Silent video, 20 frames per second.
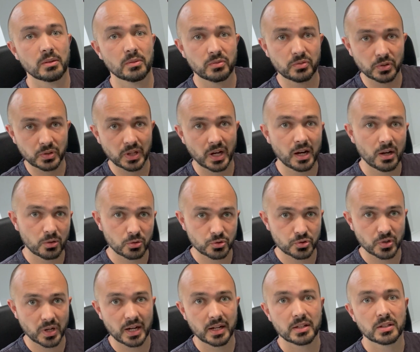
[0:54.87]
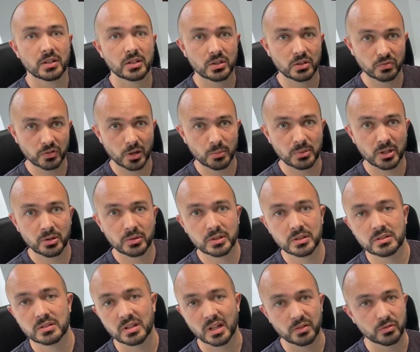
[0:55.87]
for the whole track that you've
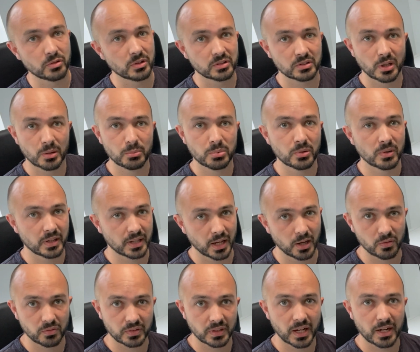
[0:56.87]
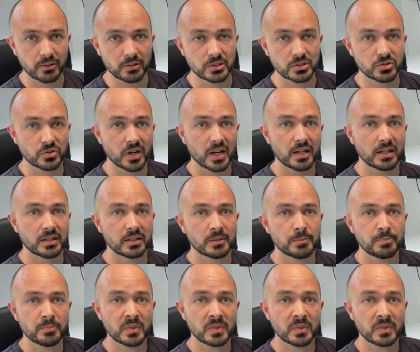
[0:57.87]
uploaded, say for example a Calvin Harris track.